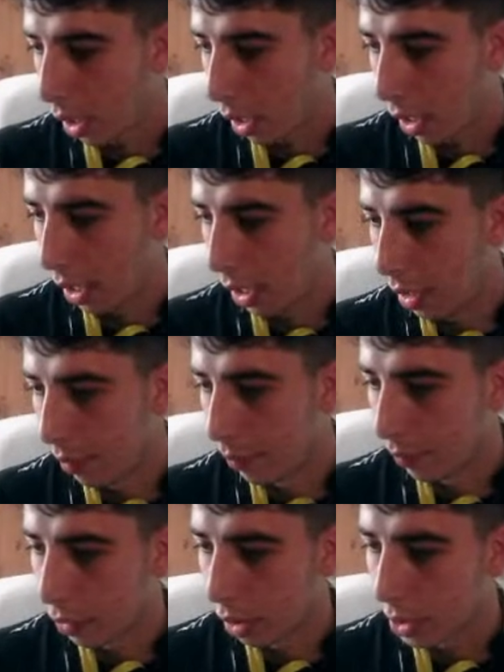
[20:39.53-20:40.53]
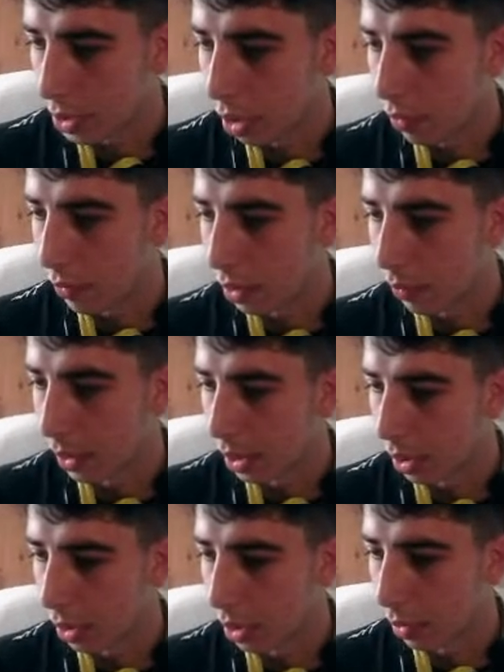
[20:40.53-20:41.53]
crossover where
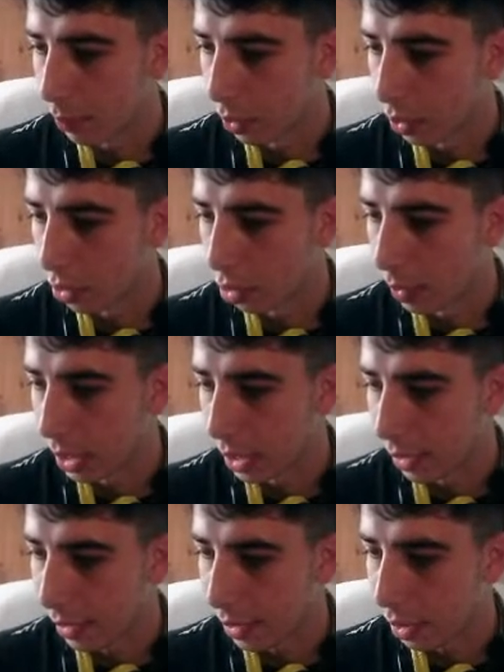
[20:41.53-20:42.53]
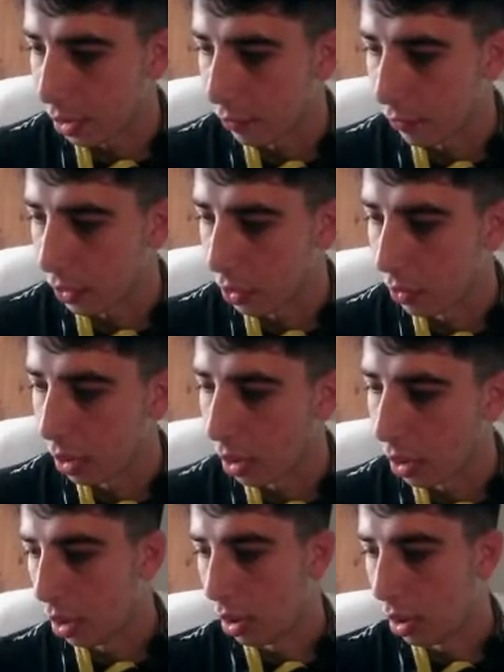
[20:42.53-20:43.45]
they're going to like Bullet Club and the Elite are going to feud.